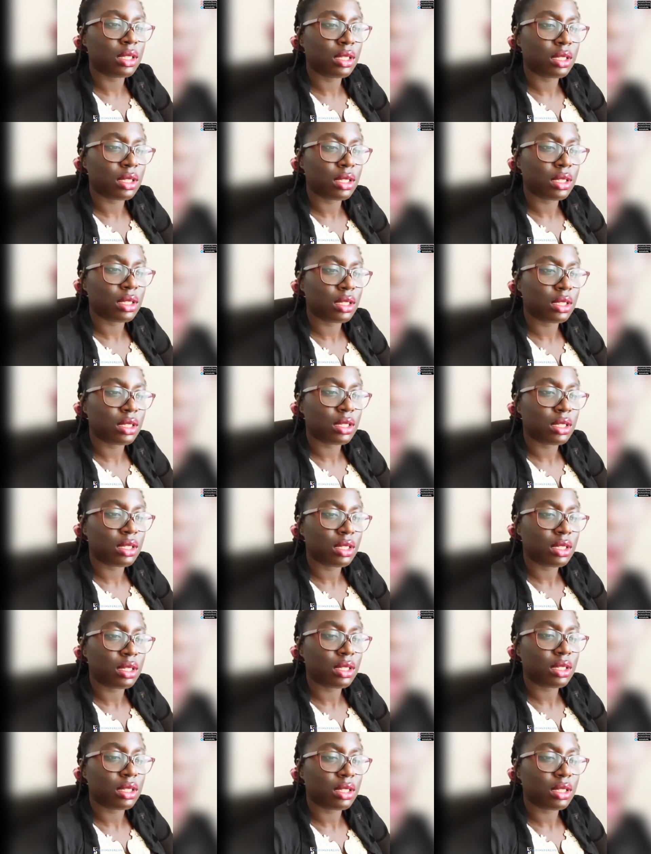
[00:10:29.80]

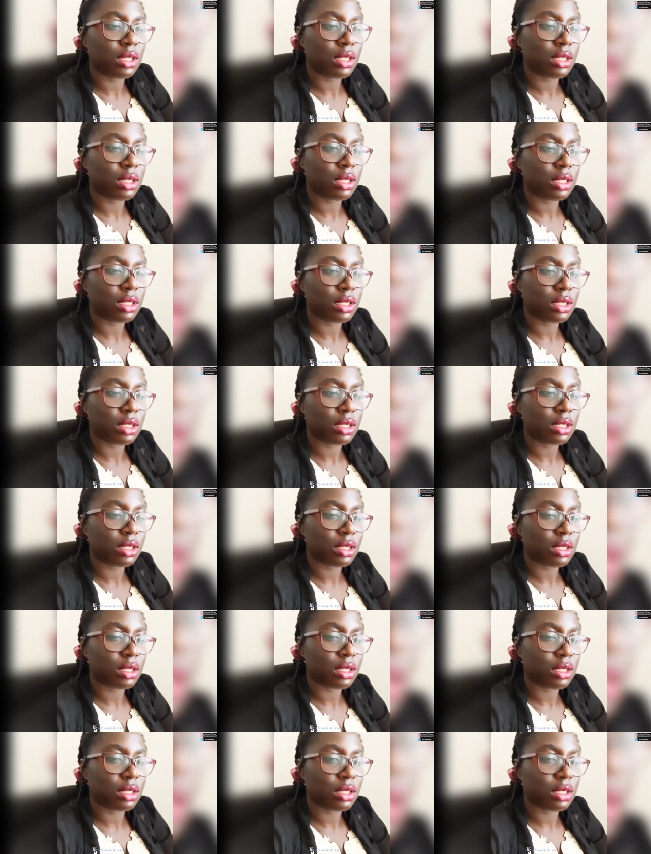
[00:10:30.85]

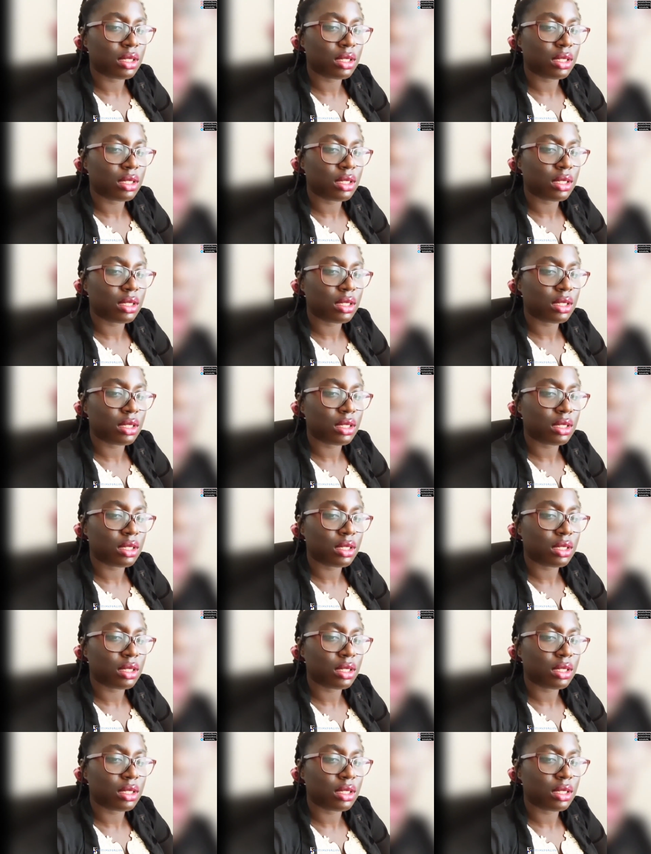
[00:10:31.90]
Nothing is said.